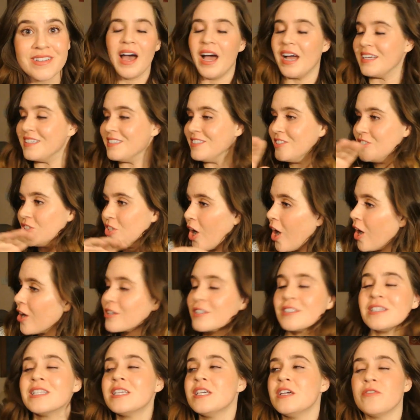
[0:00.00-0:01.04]
I
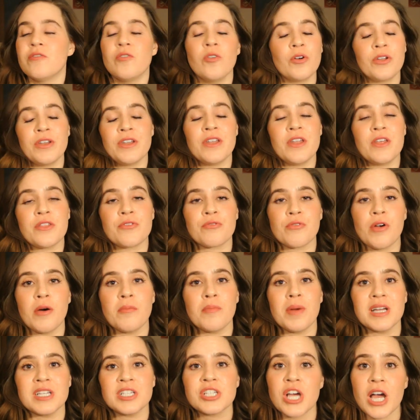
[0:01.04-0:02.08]
doggedly avoided it throughout
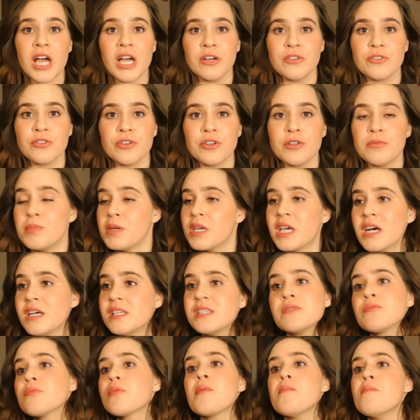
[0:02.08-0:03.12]
my childhood
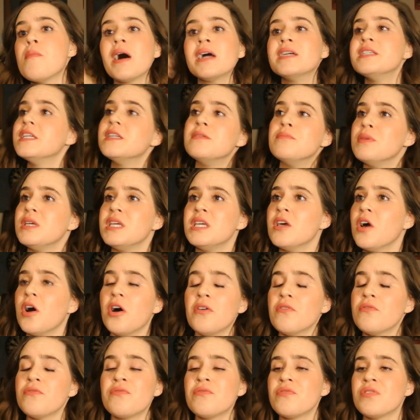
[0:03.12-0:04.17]
because it reminded me
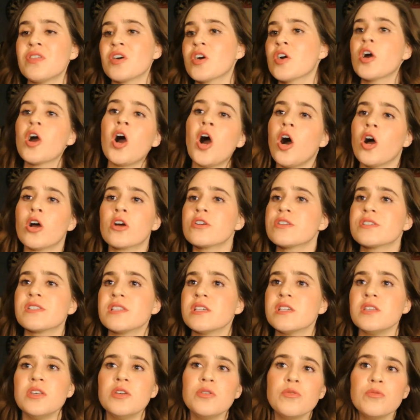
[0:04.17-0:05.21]
of the cars
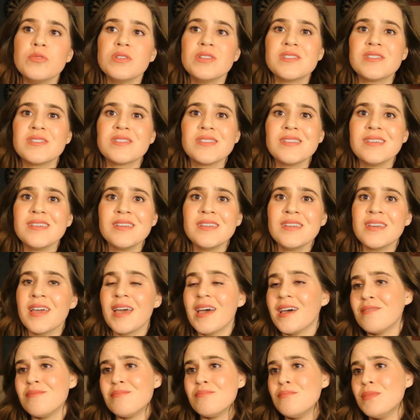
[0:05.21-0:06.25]
that you would see
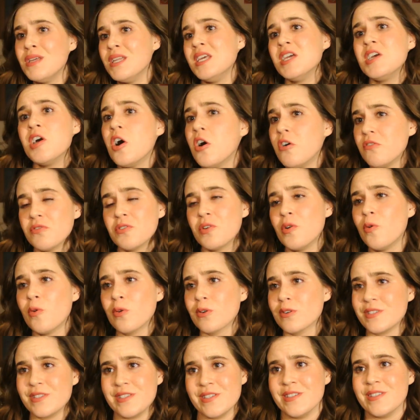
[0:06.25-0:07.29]
at mini golf
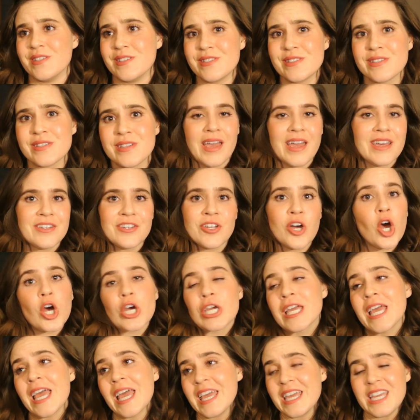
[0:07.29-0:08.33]
courses and
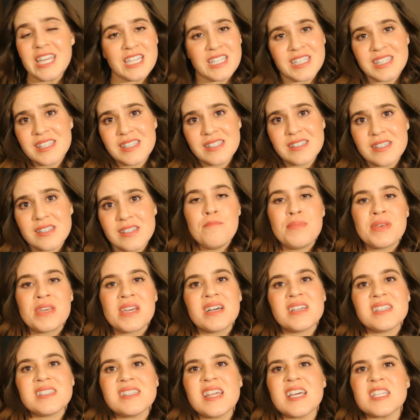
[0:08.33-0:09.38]
arcades,
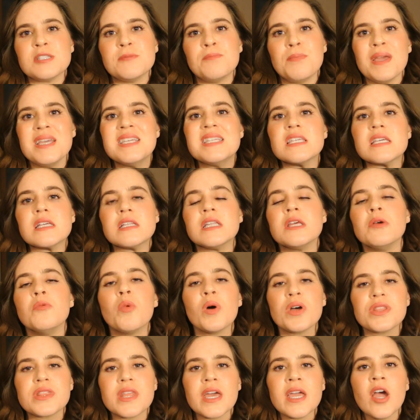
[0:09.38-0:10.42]
because that's basically
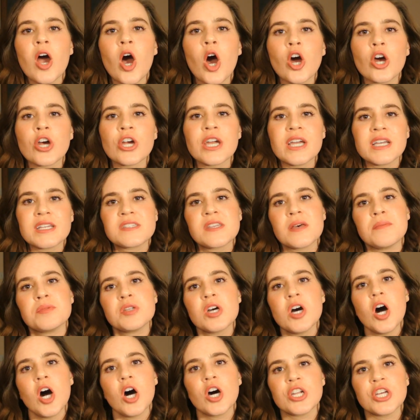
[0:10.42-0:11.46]
what they are
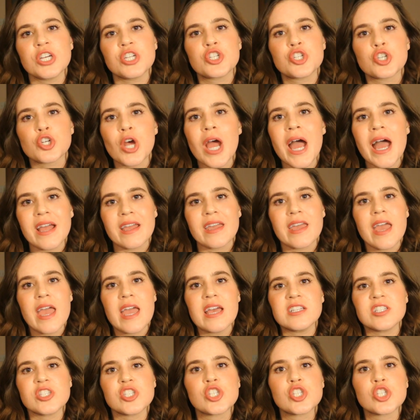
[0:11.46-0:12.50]
except on a track
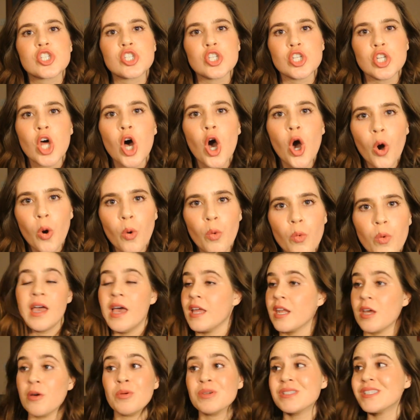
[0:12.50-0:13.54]
and slow.
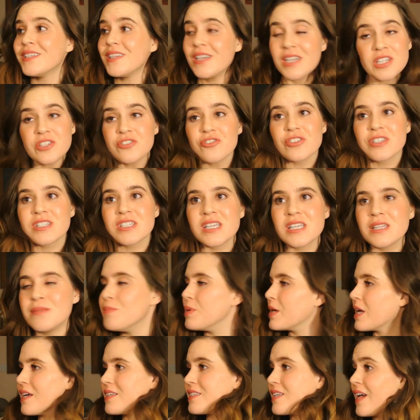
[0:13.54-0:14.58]
And I wasn't interested
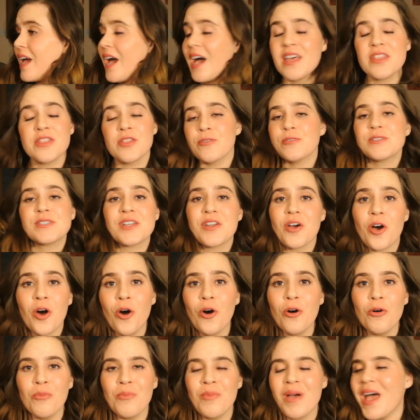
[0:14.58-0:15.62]
because I had those at
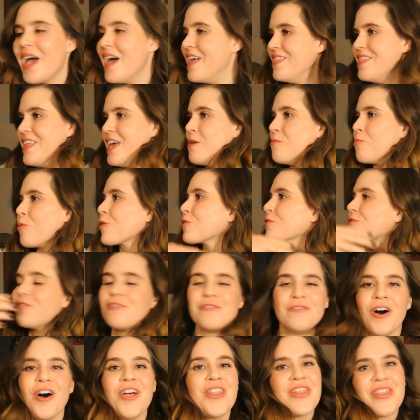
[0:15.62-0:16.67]
home and they weren't
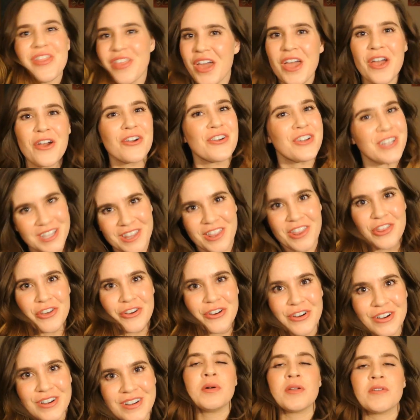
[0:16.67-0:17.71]
fun there
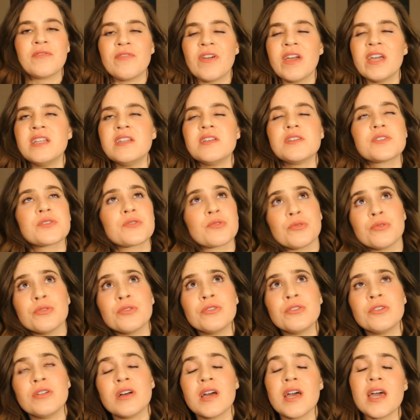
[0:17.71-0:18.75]
either. But fate is
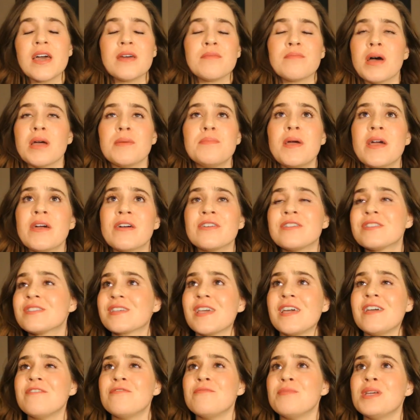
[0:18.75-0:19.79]
cruel and my parents
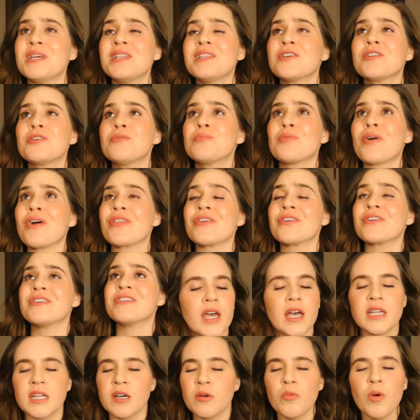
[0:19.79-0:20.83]
gave me a little brother
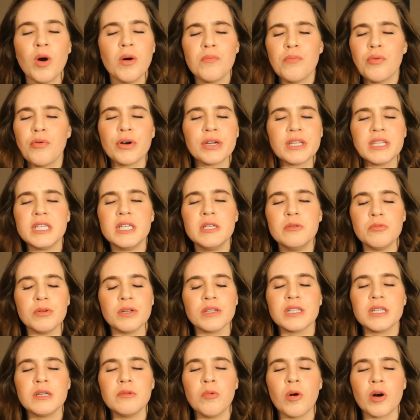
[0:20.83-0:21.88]
and at one point he
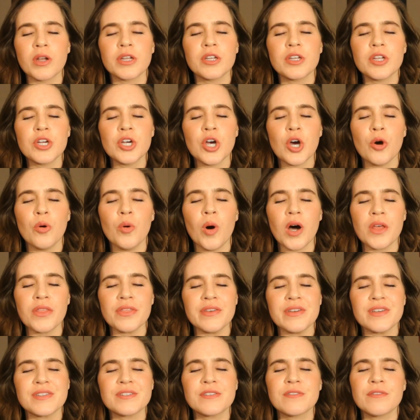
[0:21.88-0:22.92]
really wanted to go on
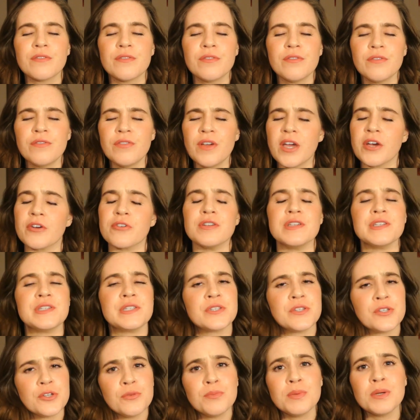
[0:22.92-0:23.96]
this very
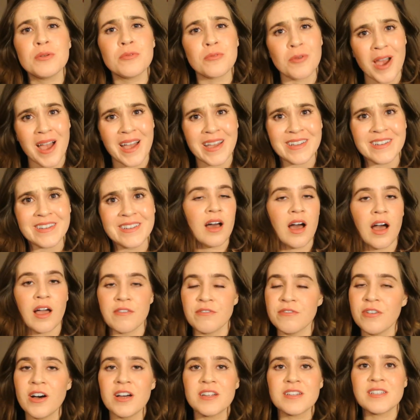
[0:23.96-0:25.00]
stupid ride. I
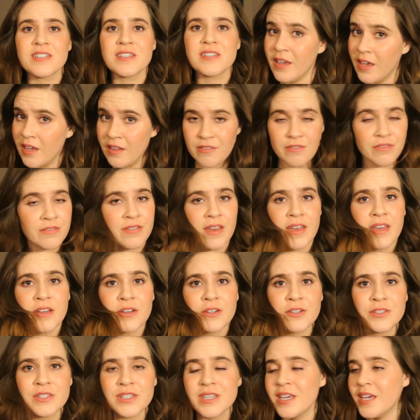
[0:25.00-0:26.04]
fought and
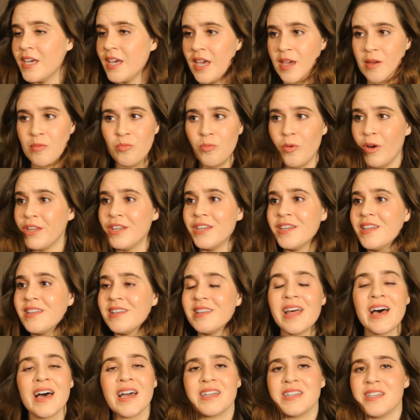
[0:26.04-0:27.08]
failed and waited in
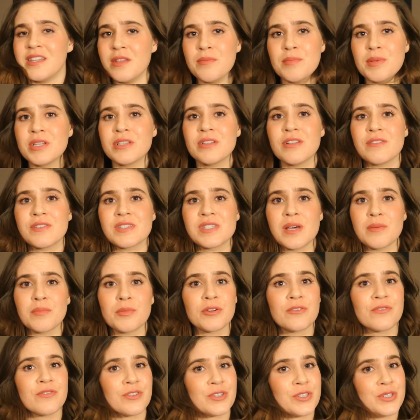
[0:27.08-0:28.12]
line in the middle middle of
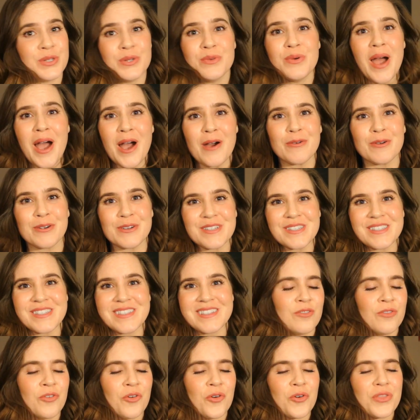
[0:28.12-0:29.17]
summer for two
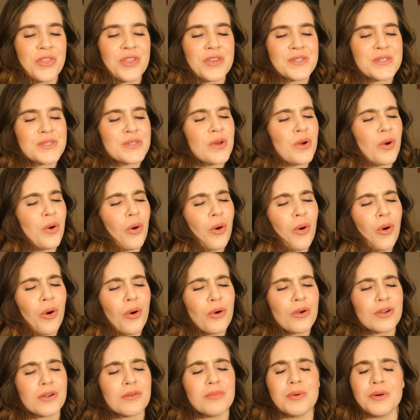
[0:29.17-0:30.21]
hours for this
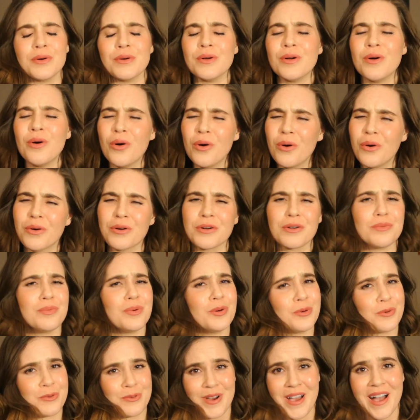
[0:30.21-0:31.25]
horrible,
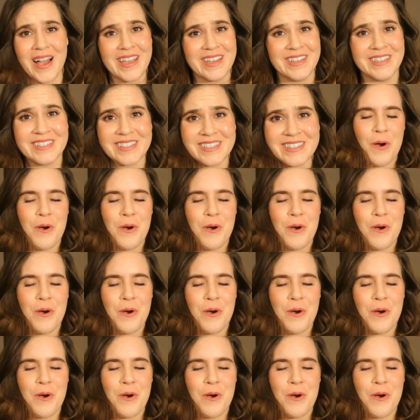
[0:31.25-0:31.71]
horrible ride.